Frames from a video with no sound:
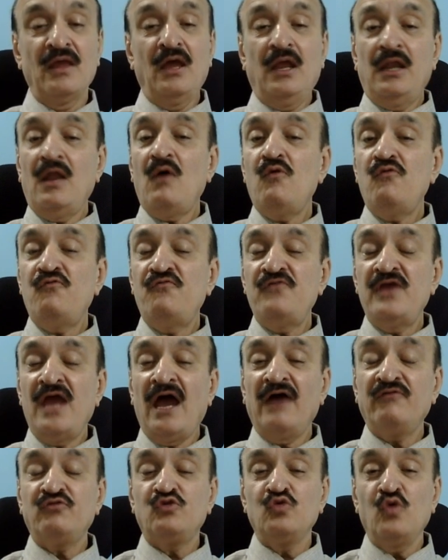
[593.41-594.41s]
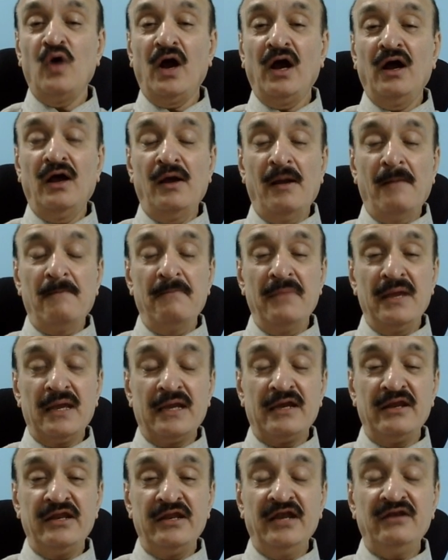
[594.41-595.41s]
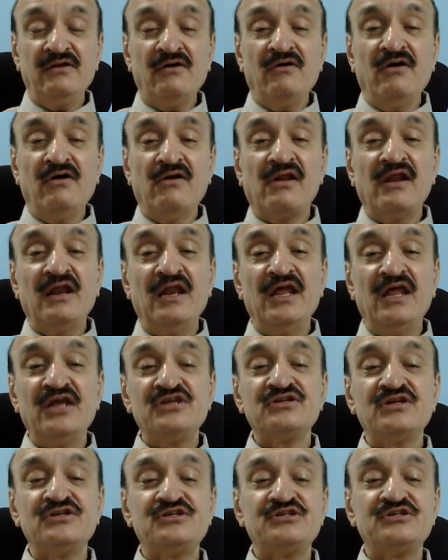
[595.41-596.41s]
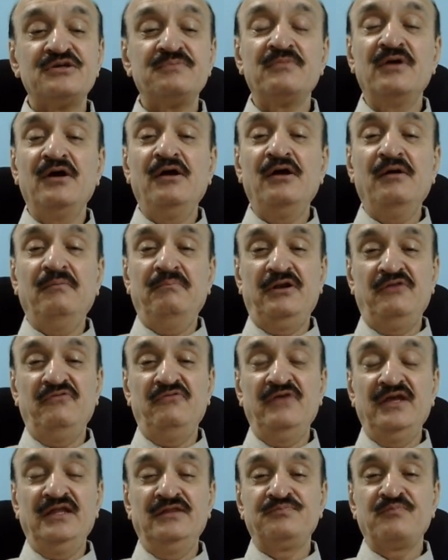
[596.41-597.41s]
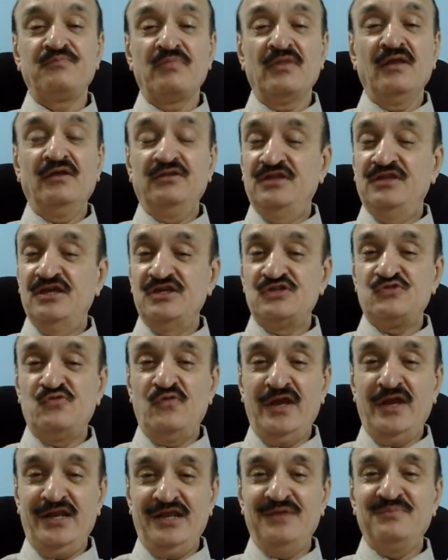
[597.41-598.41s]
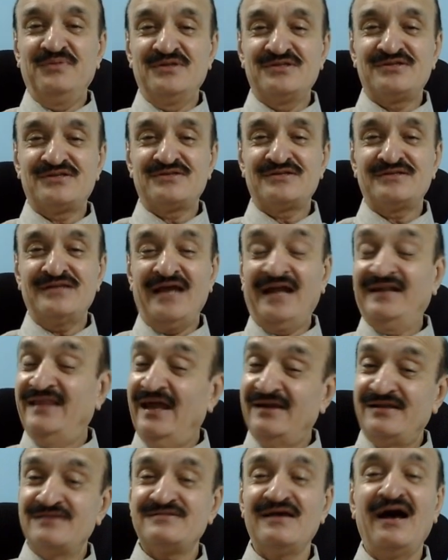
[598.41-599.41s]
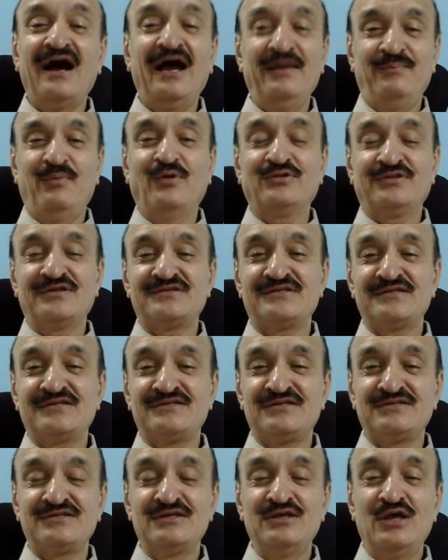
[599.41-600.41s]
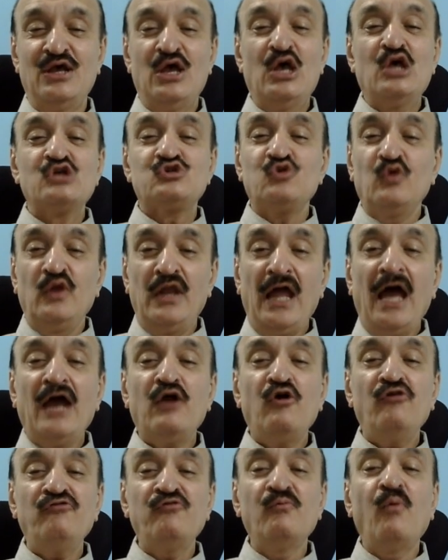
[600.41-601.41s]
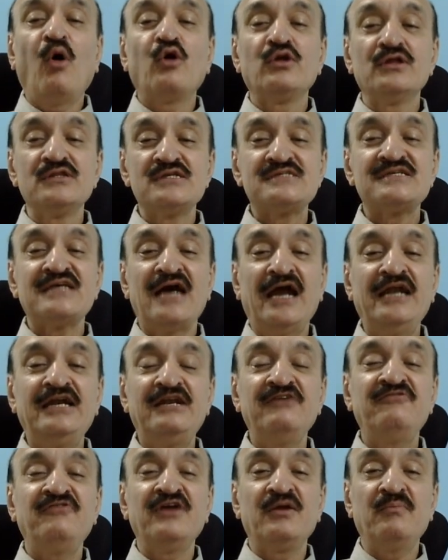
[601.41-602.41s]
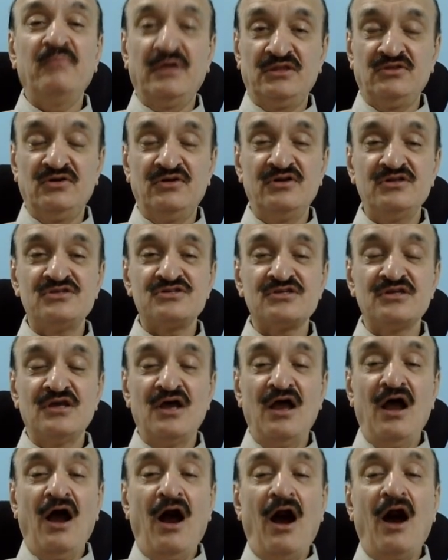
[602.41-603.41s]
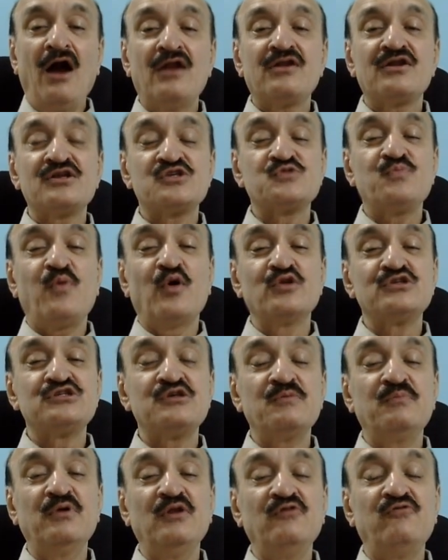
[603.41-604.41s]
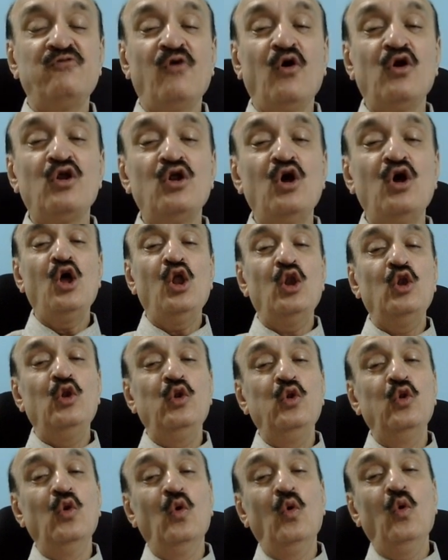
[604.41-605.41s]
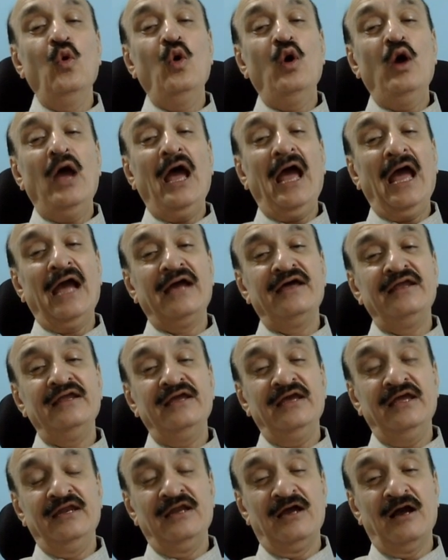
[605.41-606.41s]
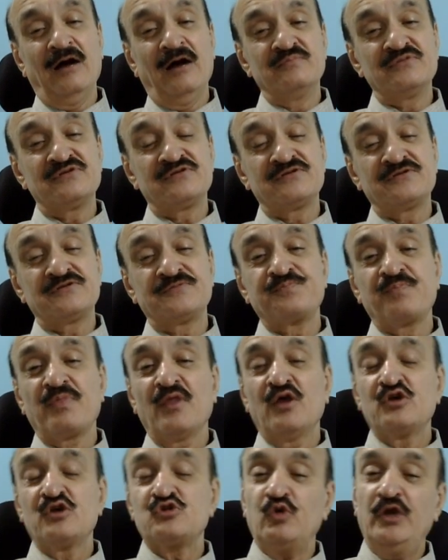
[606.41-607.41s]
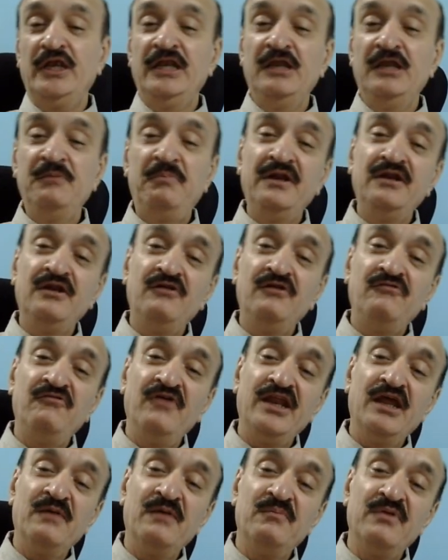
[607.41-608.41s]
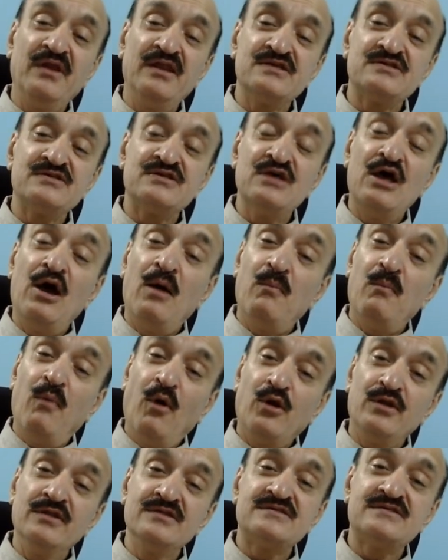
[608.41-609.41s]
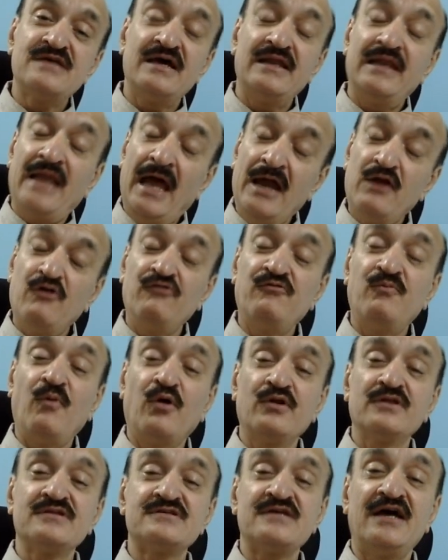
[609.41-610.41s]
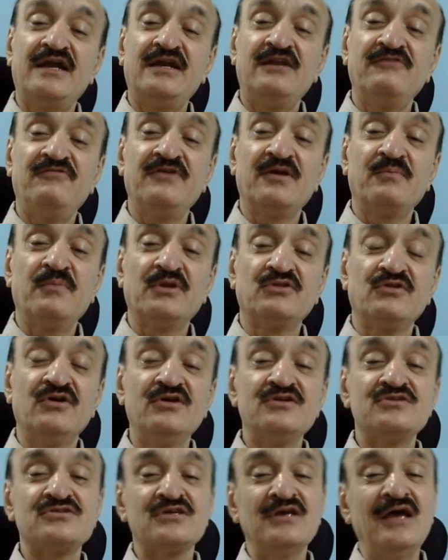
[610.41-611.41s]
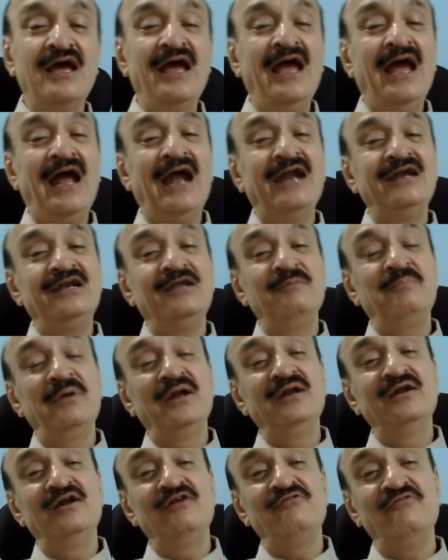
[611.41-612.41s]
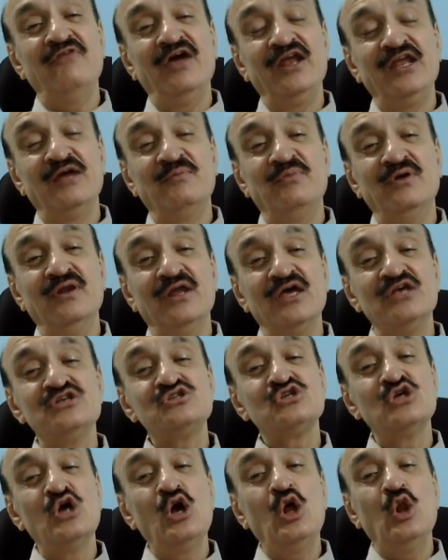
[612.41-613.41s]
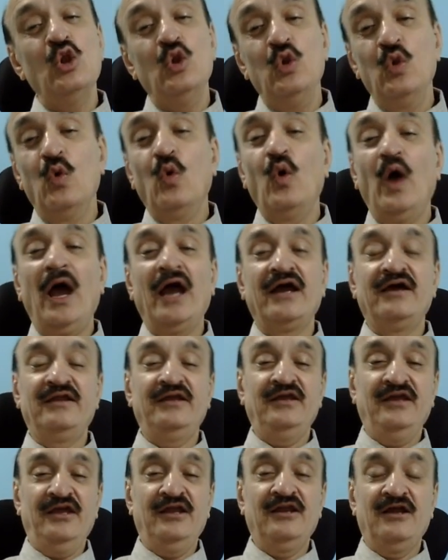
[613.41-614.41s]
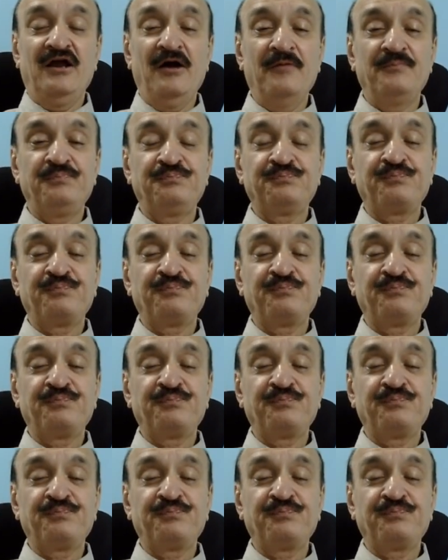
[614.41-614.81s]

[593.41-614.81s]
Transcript: Now we have to create a relationship between these variables, and that is a hypothesis. So, lack of modern scientific methods are responsible for low agri incomes. So, independent variable is lack of modern scientific methods, and dependent variable is low agri income.